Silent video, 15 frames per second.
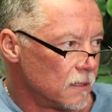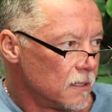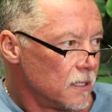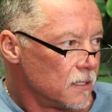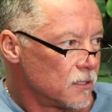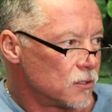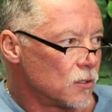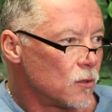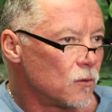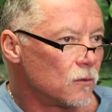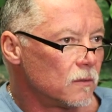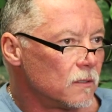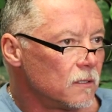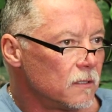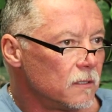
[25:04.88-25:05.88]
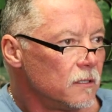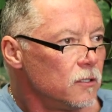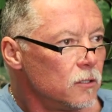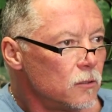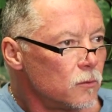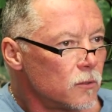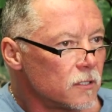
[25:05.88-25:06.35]
So
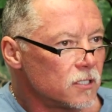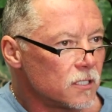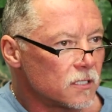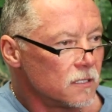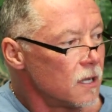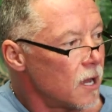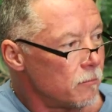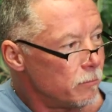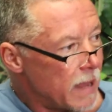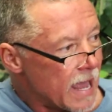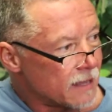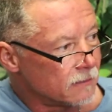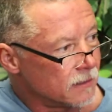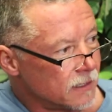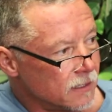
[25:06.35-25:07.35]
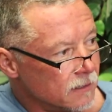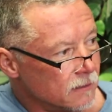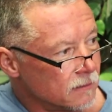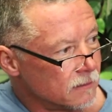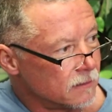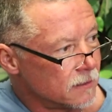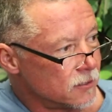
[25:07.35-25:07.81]
you were just not
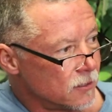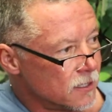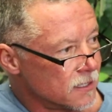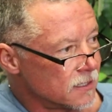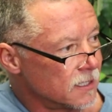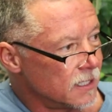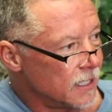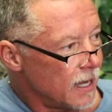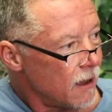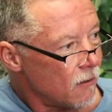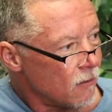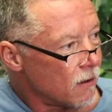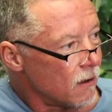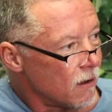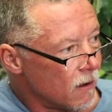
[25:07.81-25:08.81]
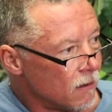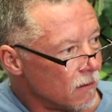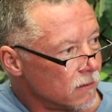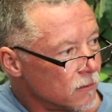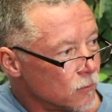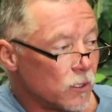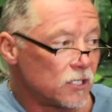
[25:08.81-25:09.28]
battling the drugs and the
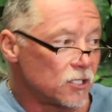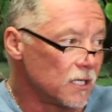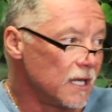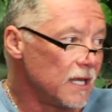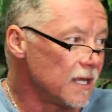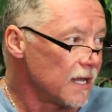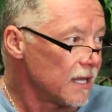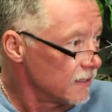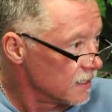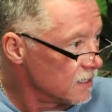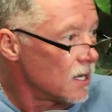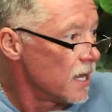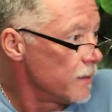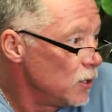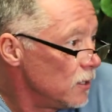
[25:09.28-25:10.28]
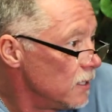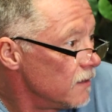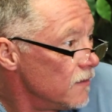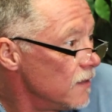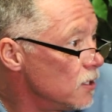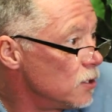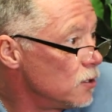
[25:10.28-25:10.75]
alcohol, which again, at the time, you didn't
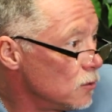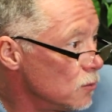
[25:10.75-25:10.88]
think you were